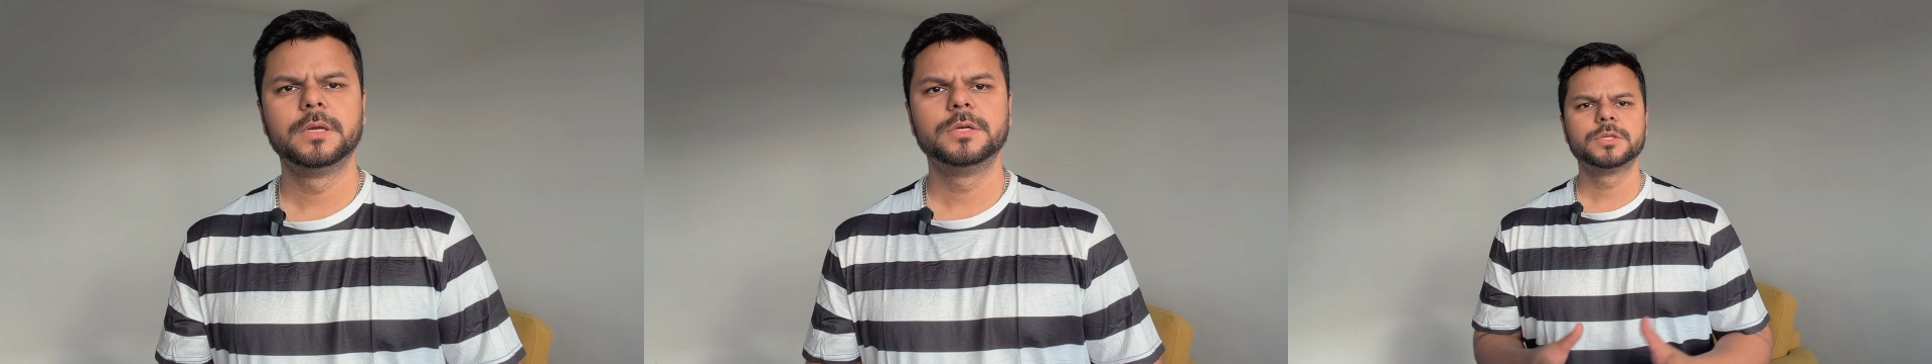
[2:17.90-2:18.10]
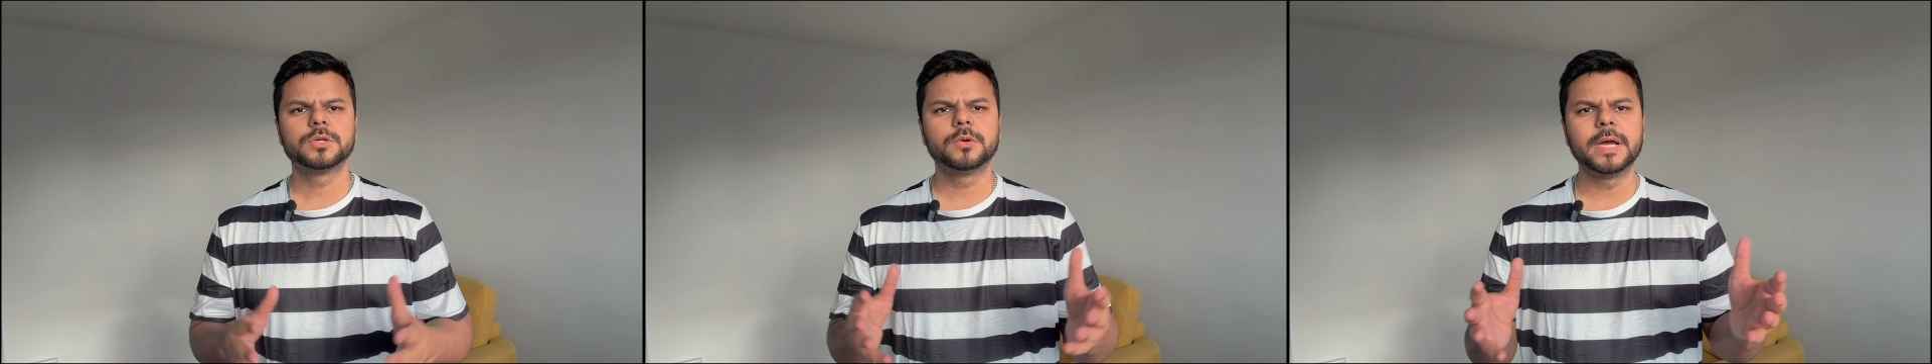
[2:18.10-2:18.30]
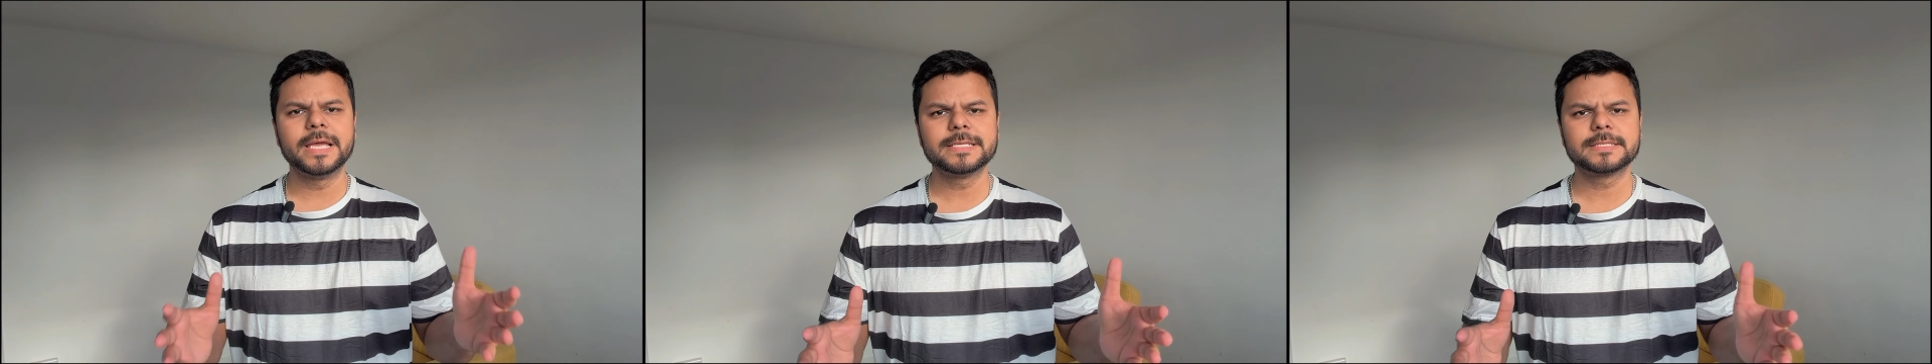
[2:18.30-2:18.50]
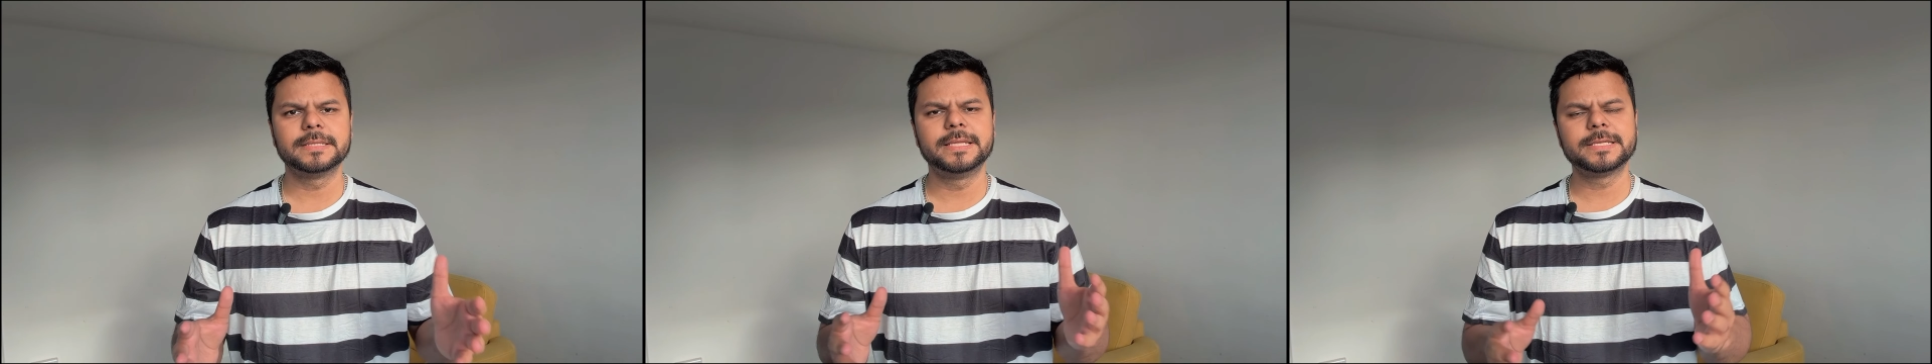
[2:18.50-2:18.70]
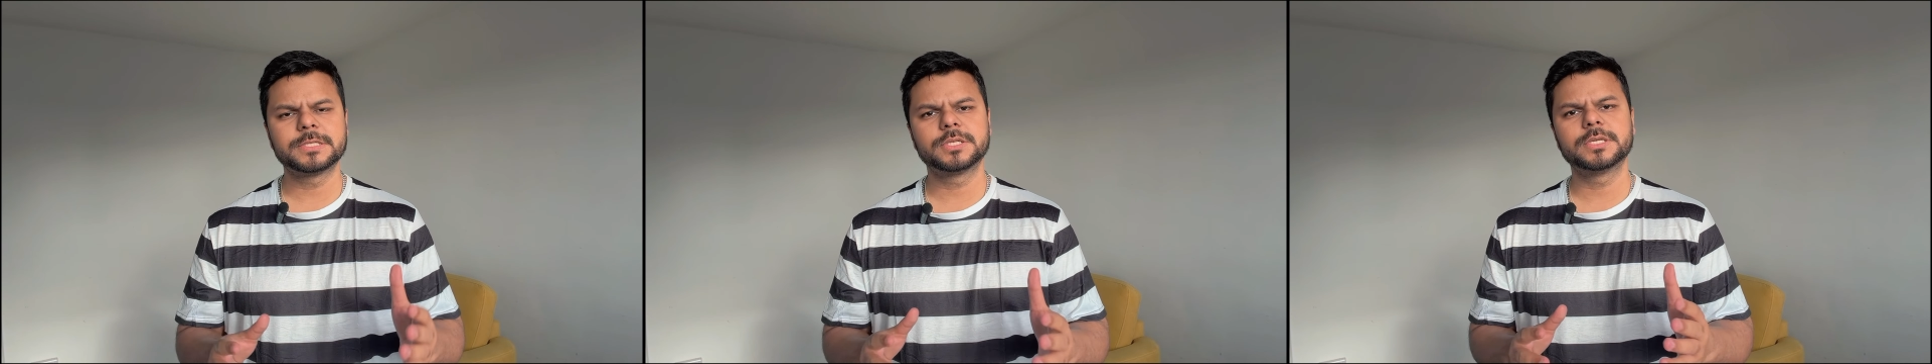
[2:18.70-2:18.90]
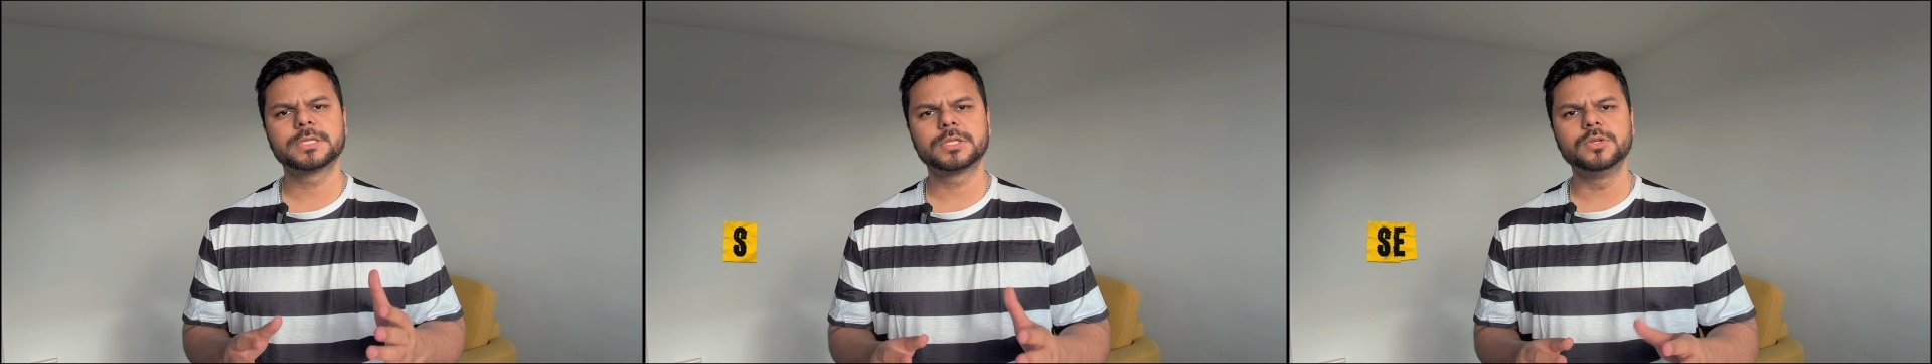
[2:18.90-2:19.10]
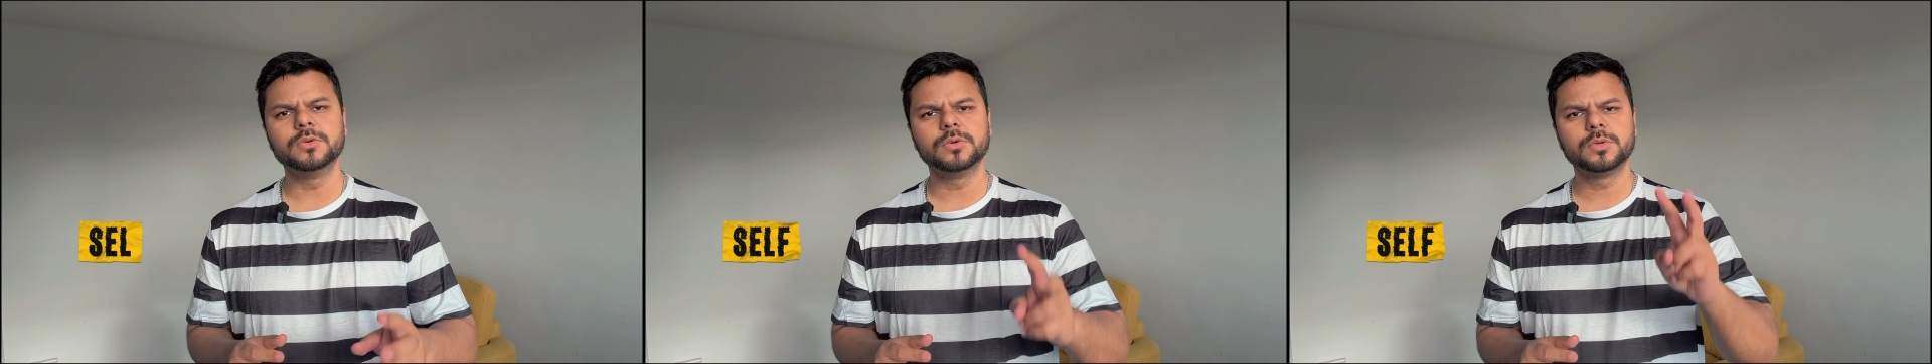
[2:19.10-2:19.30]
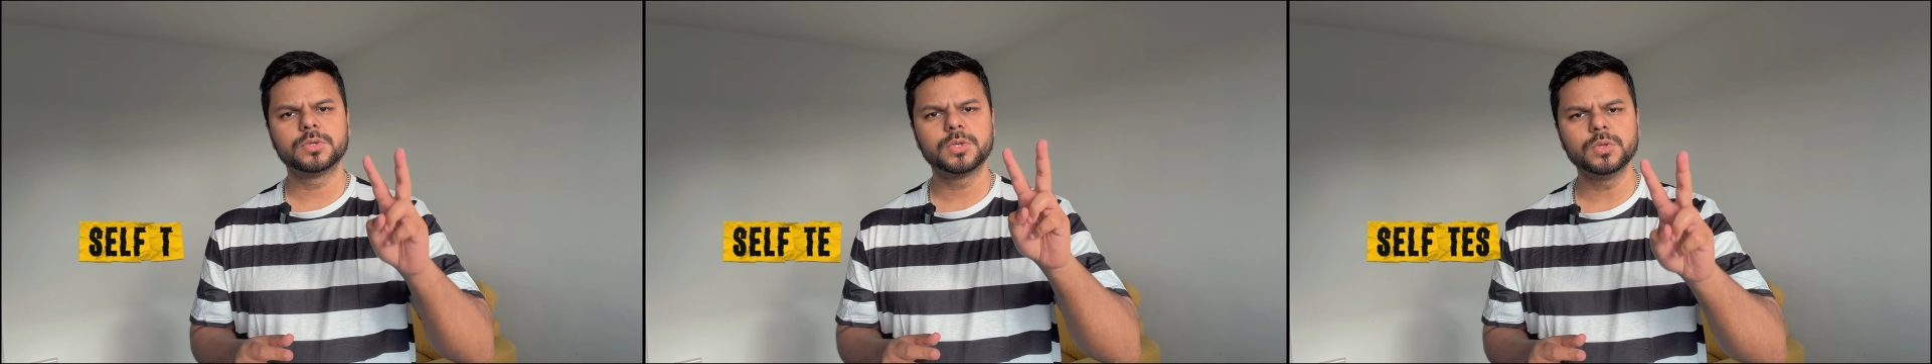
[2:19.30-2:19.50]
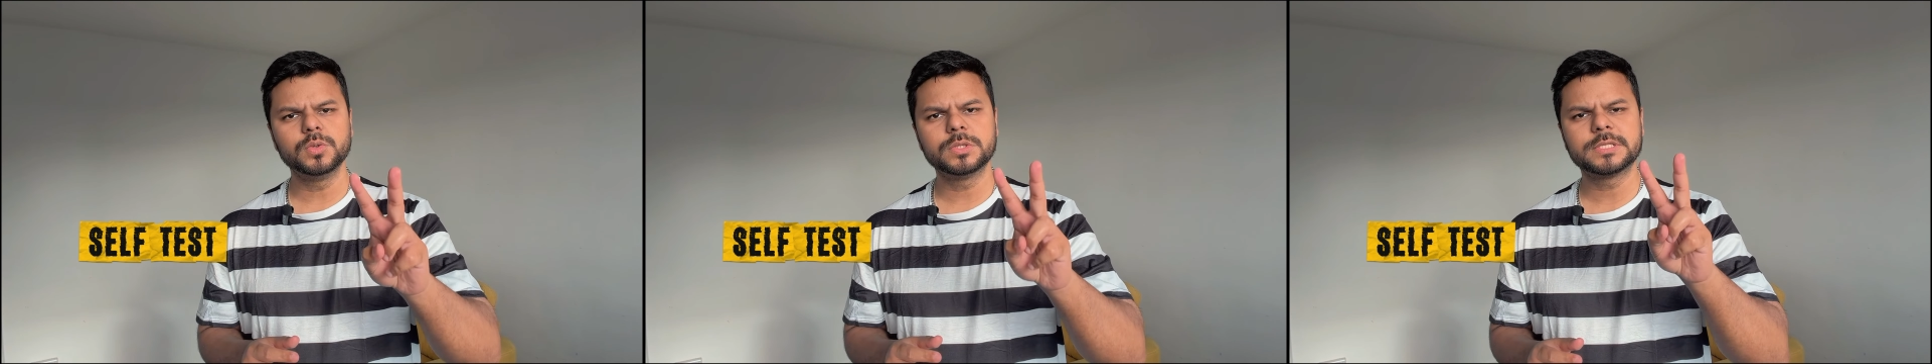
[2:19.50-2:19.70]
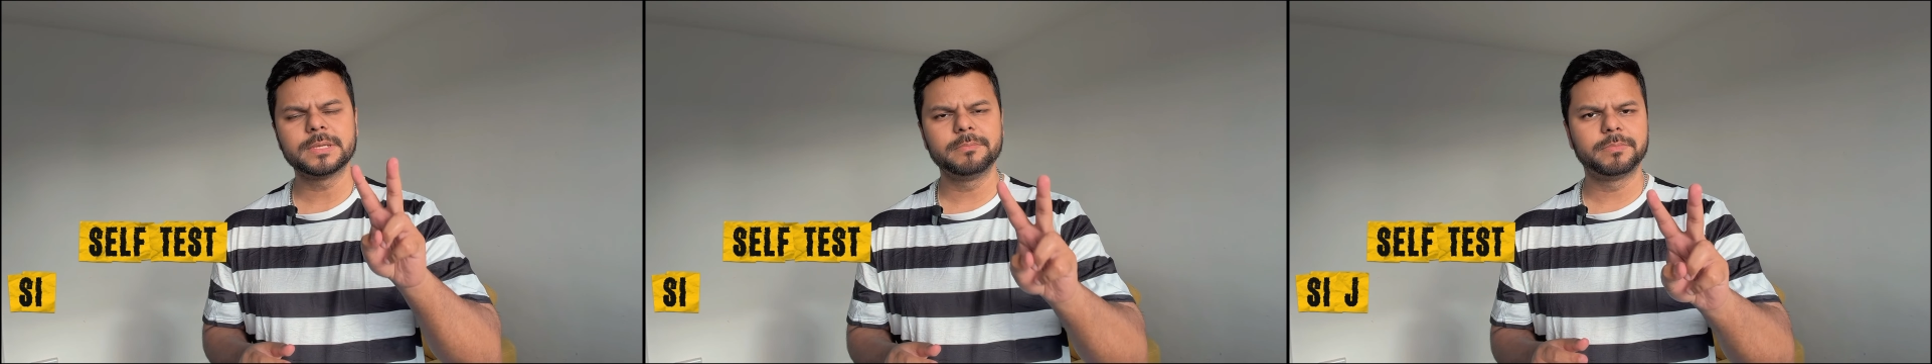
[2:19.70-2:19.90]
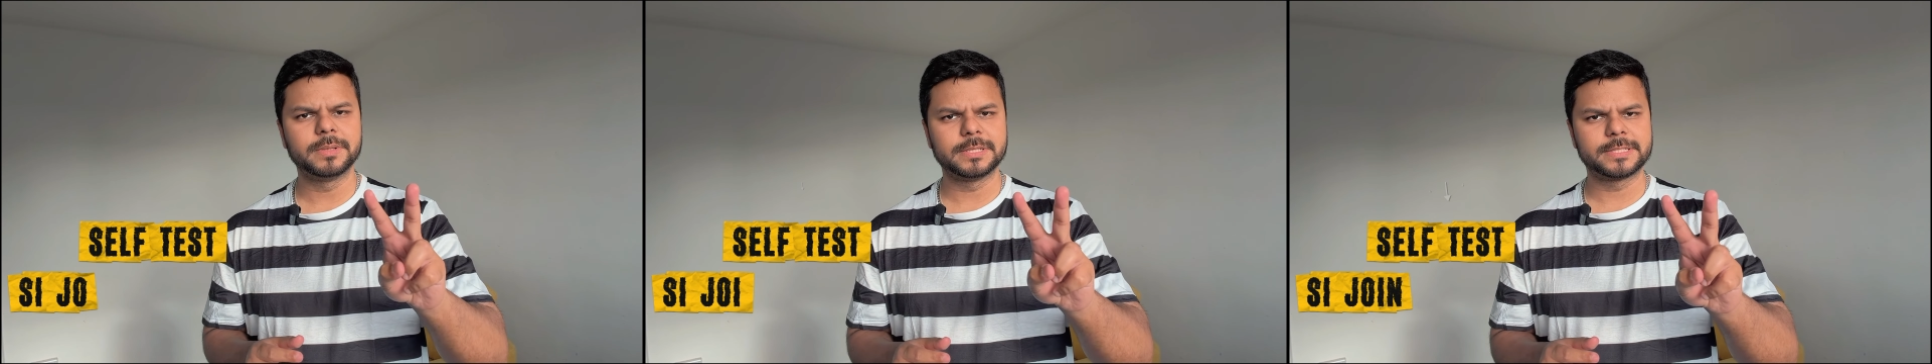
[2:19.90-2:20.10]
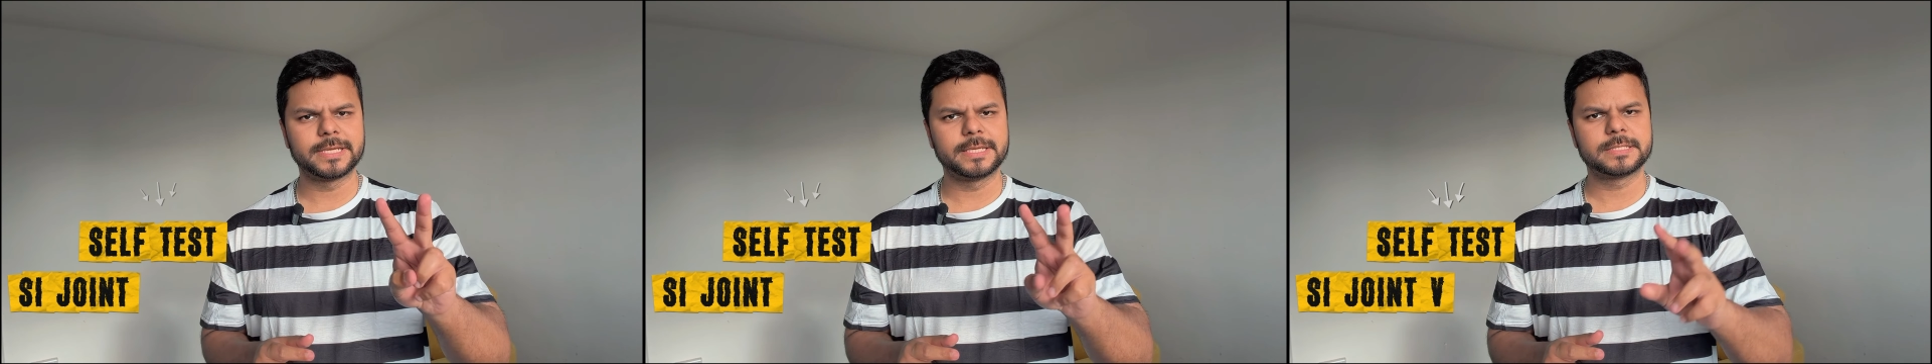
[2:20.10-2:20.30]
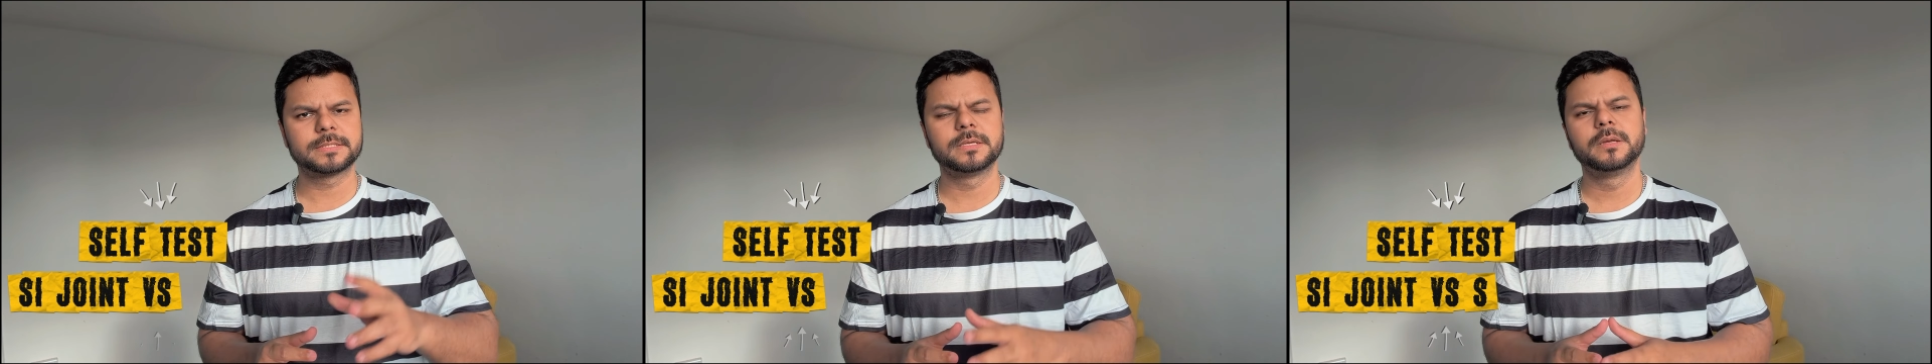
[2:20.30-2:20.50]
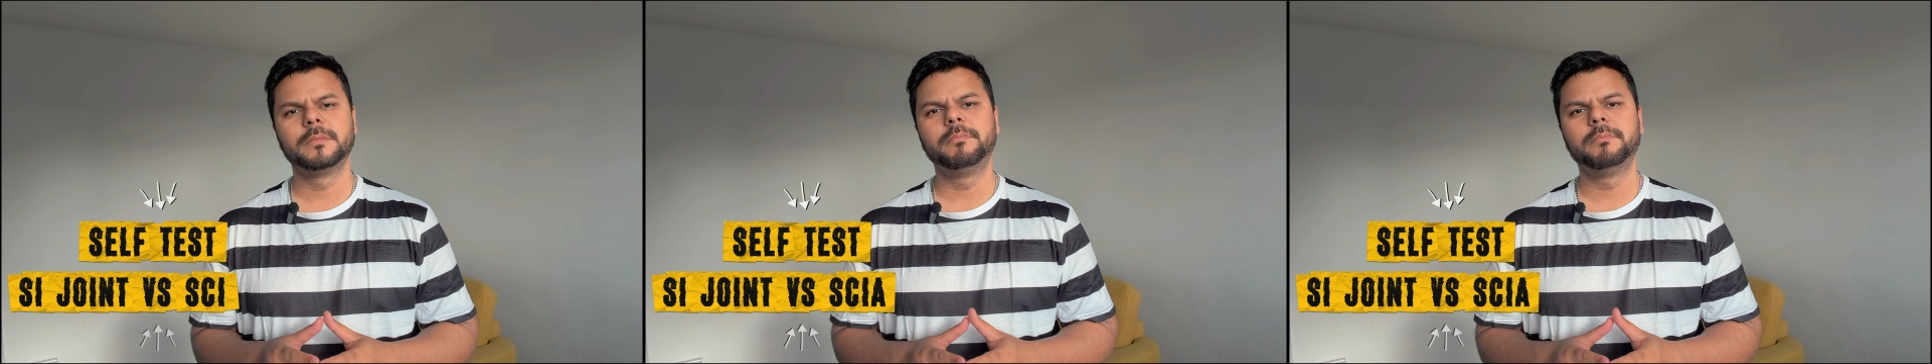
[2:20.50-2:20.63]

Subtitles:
So, guys, let's just do two simple tests